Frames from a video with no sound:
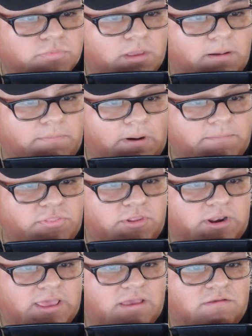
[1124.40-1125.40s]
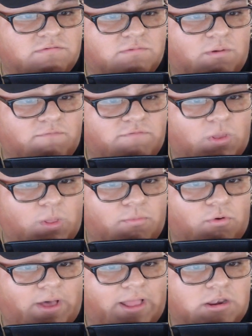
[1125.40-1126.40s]
Bump in the Night is
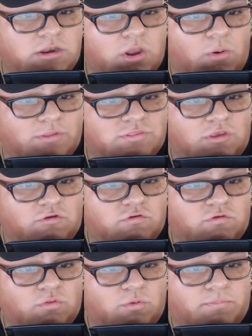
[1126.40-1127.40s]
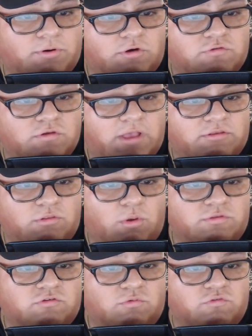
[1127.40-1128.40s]
available at no additional
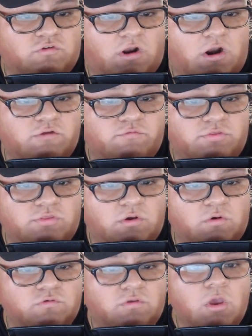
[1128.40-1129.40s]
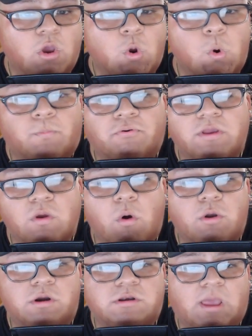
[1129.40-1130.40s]
charge for those who
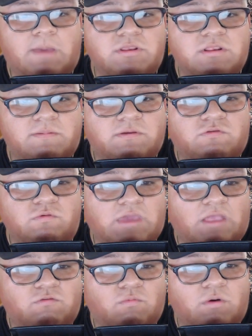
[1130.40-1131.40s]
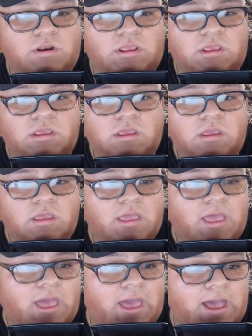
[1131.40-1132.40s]
pre-order WWE 2K20
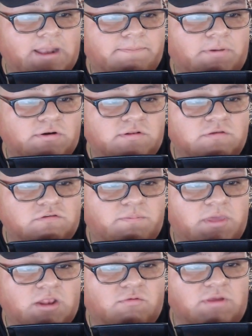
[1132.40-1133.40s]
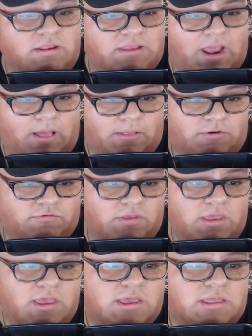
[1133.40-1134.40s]
at participating retailers.
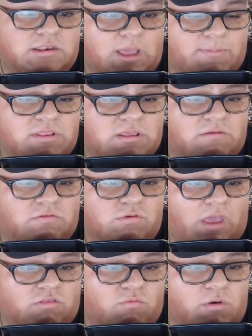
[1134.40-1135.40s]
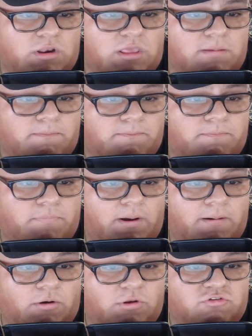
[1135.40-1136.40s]
WWE
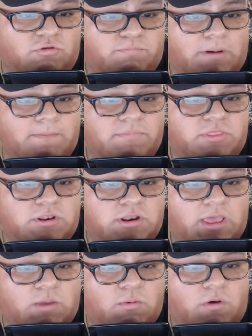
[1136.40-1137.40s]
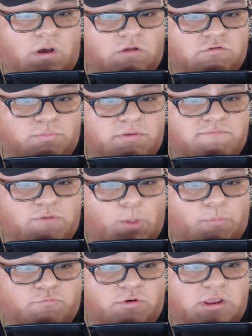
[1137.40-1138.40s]
2K20 Original Bump in the Night will also be
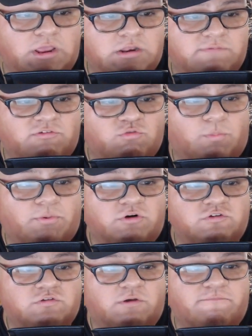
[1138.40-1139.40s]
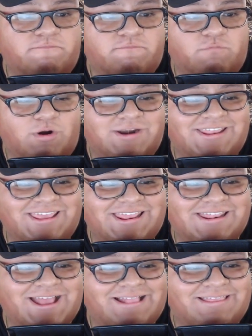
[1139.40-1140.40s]
available for individual purchase of
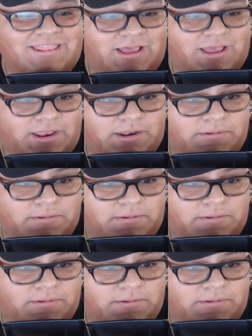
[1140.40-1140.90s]
$14.99.